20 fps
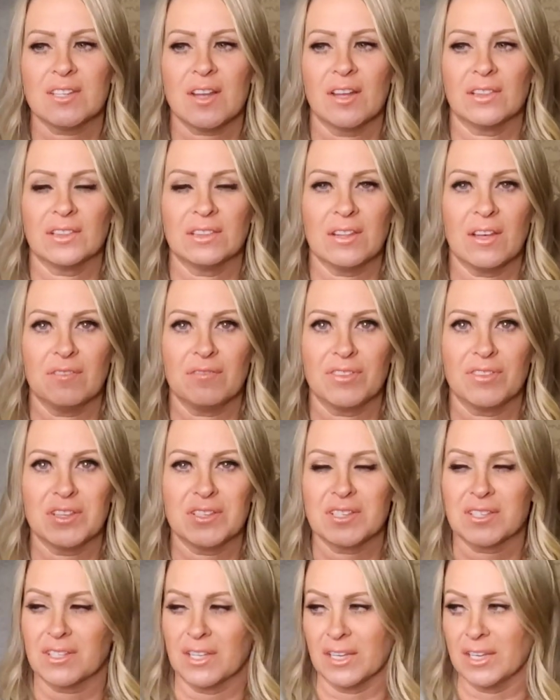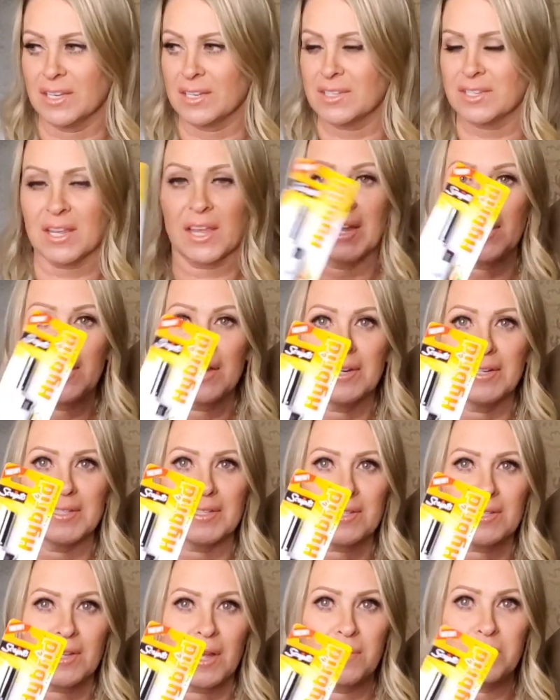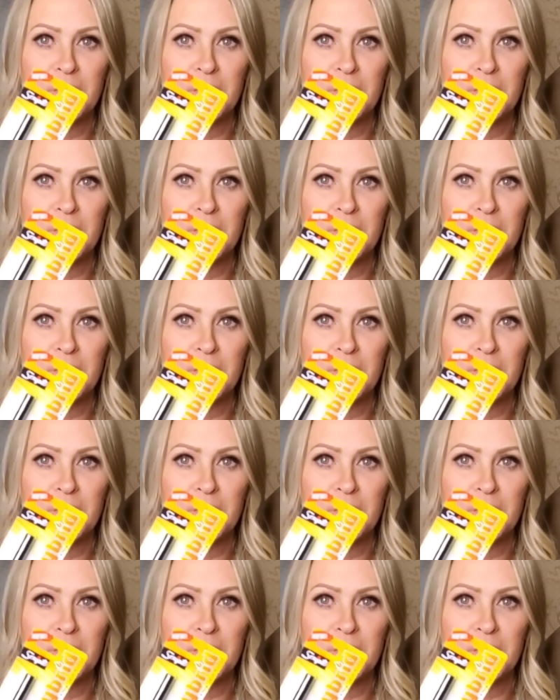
I love these things, and I've